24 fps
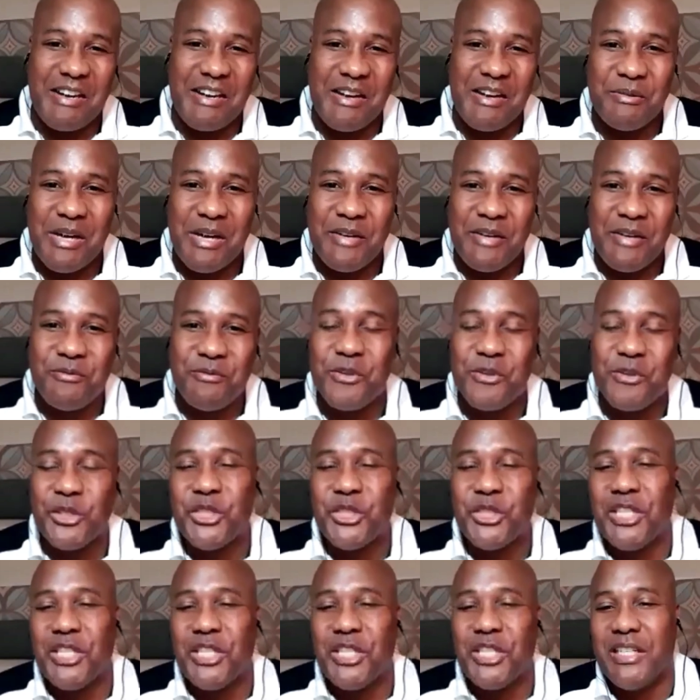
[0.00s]

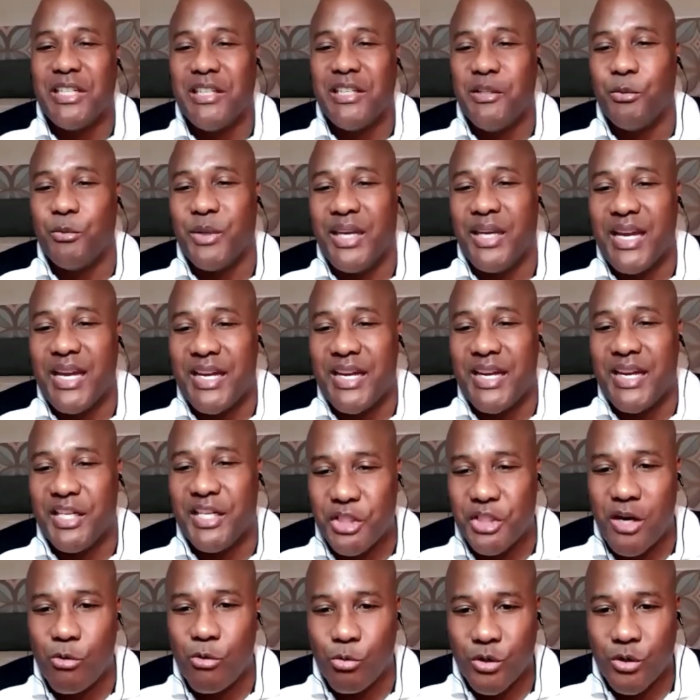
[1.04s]
Unfortunately, the way
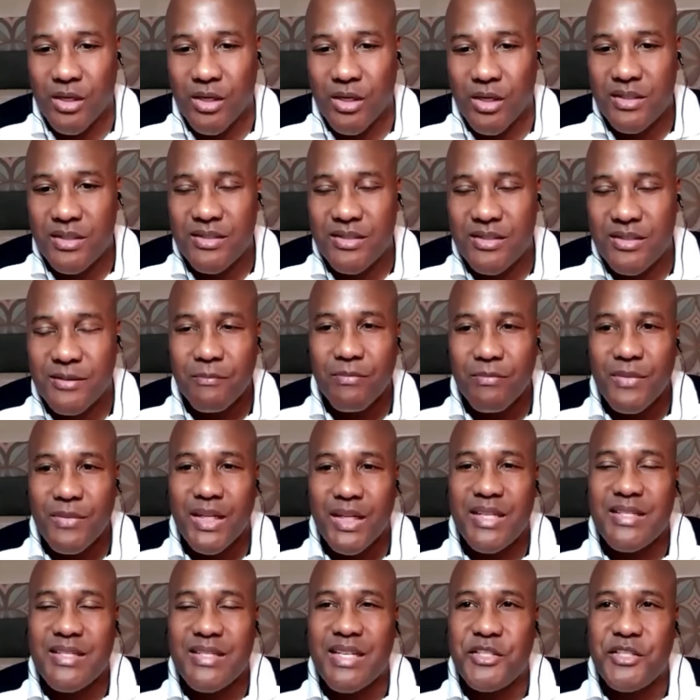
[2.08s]
NHR works
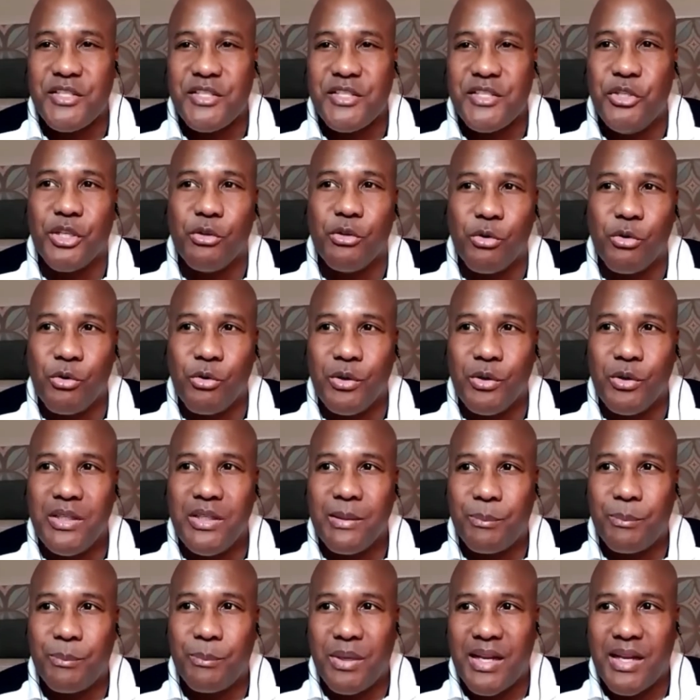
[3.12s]
is that you can only
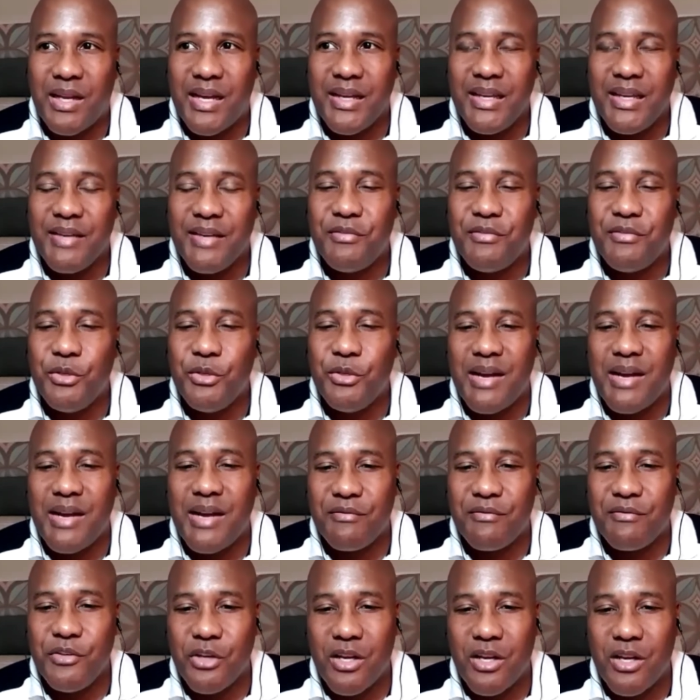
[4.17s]
apply if you have
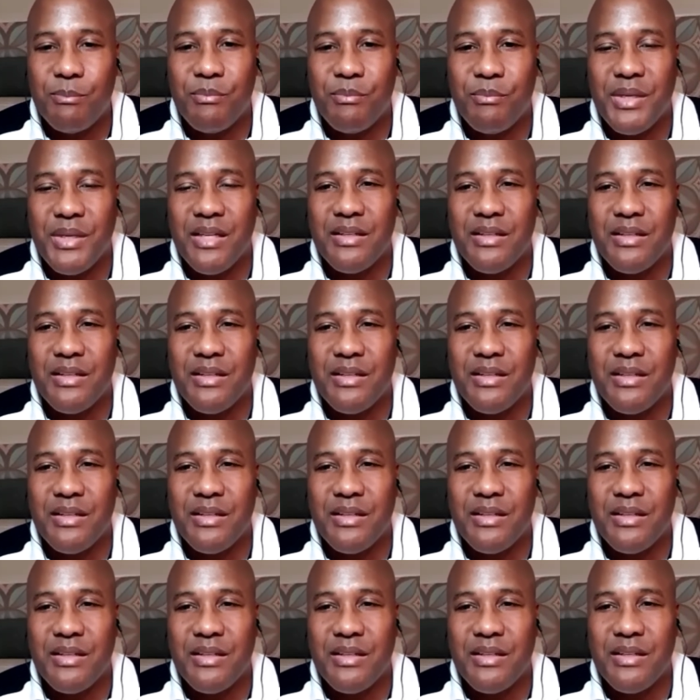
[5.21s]
not been
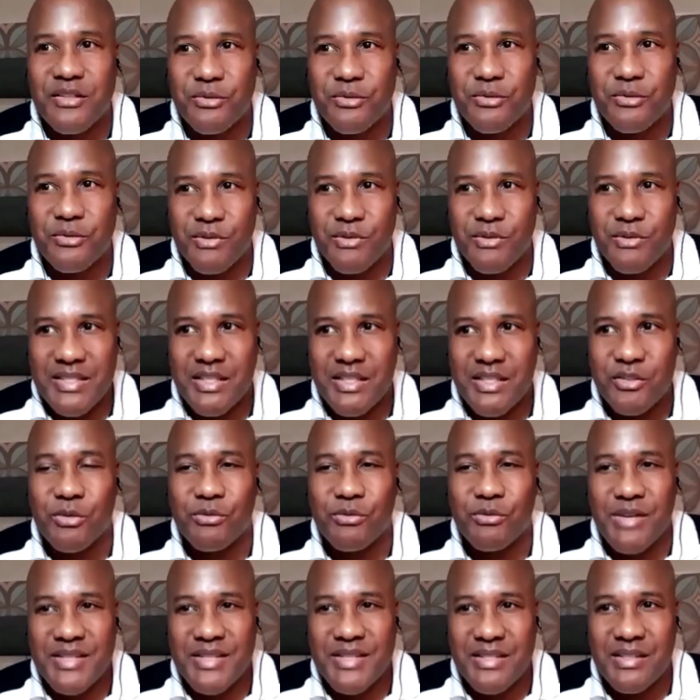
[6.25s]
tax resident or
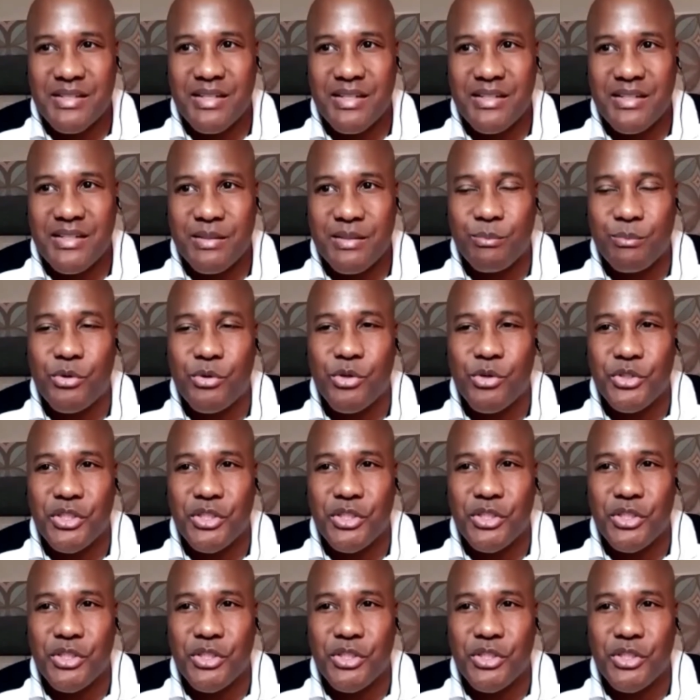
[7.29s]
resident in
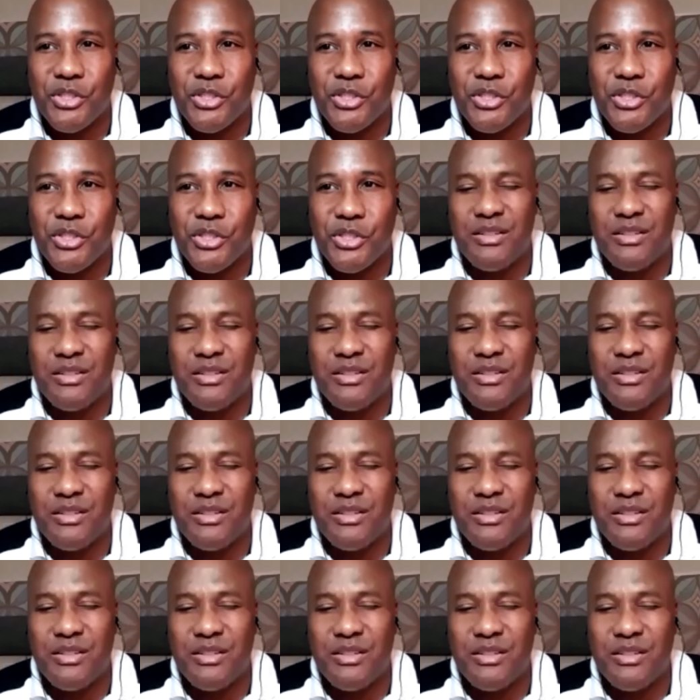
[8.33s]
Portugal for the 2 or
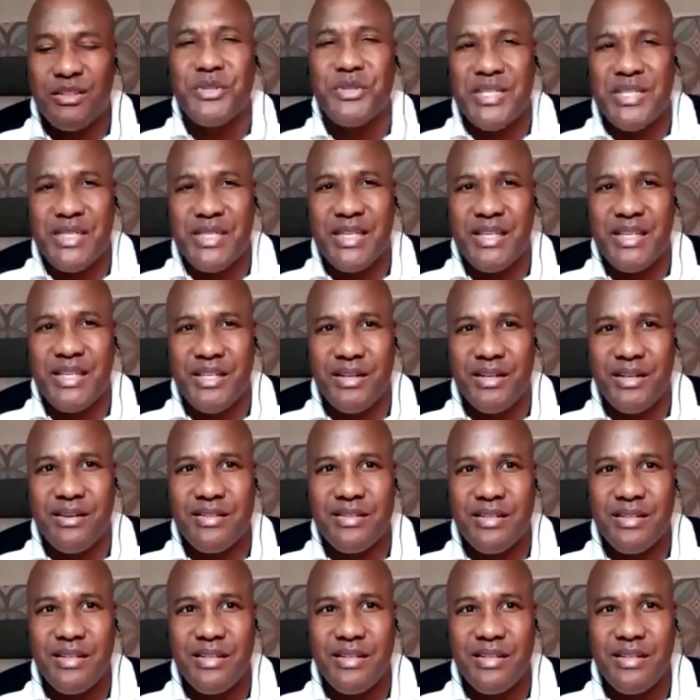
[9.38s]
3 preceding
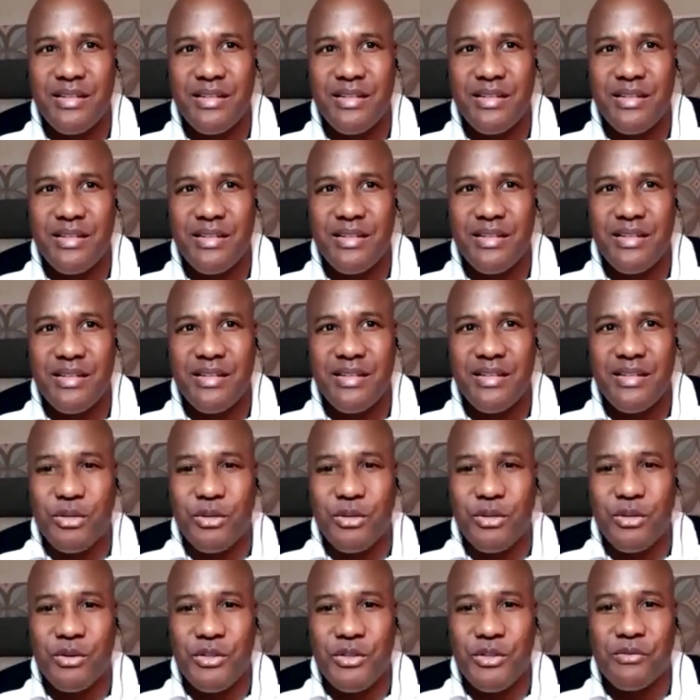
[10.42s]
years.
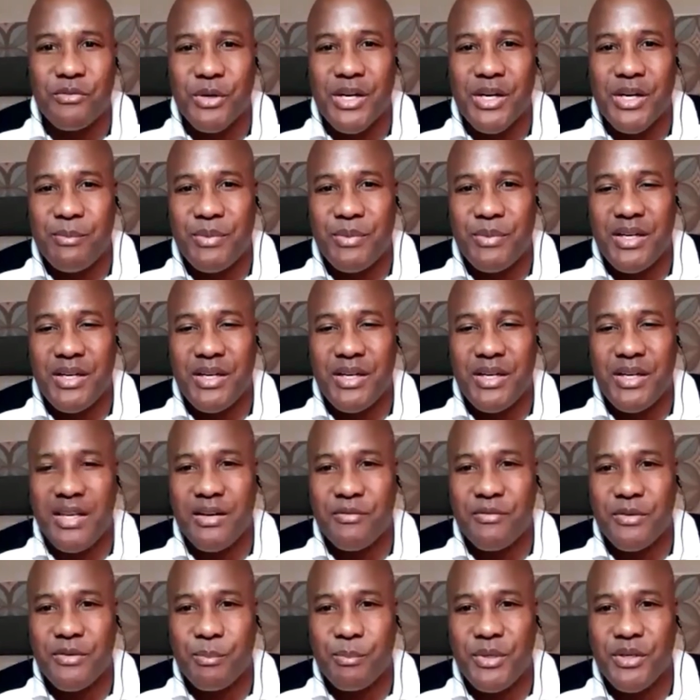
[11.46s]
So you've already been
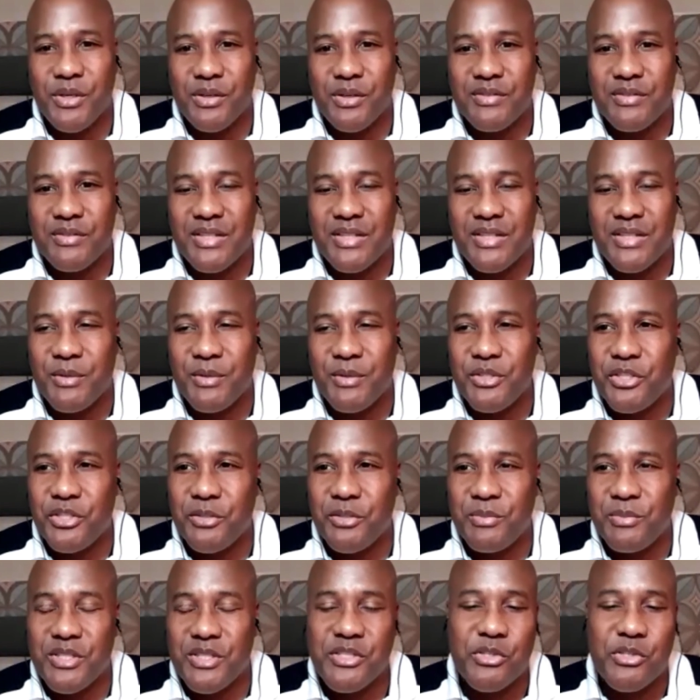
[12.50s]
here for a period of time and you'll
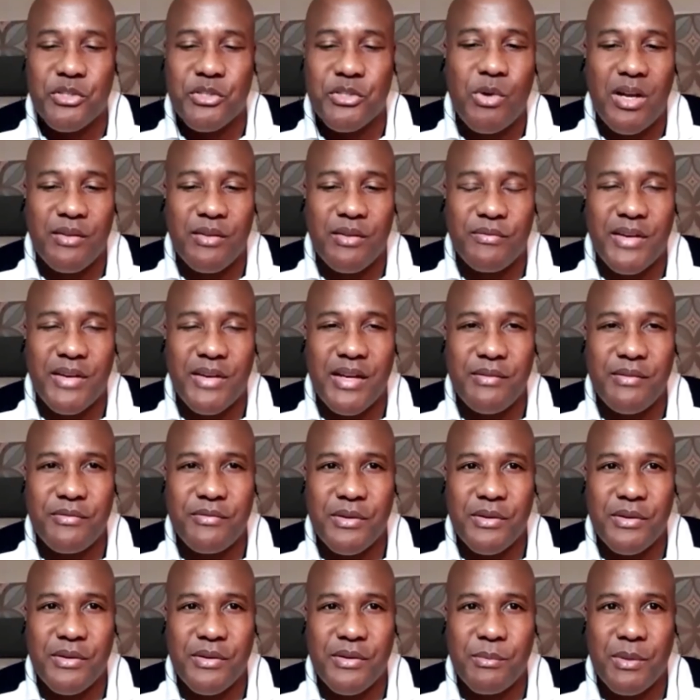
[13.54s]
be disqualified
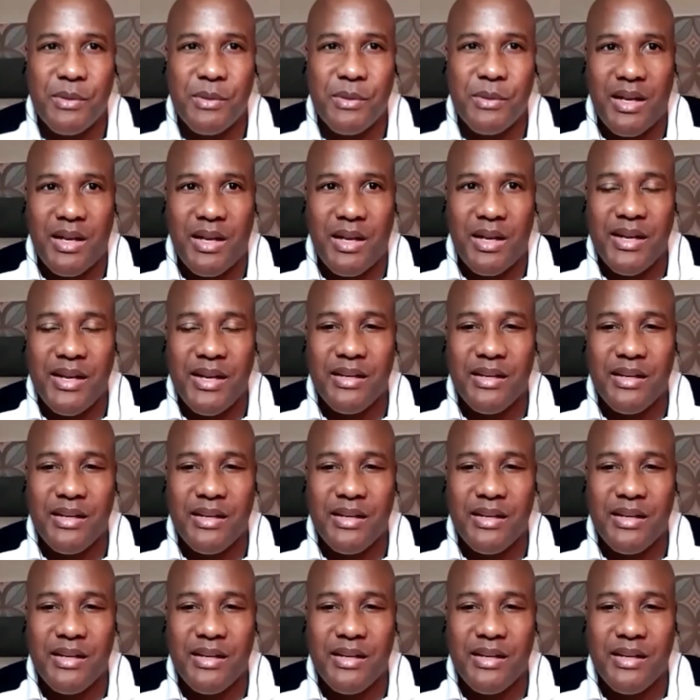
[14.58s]
from applying.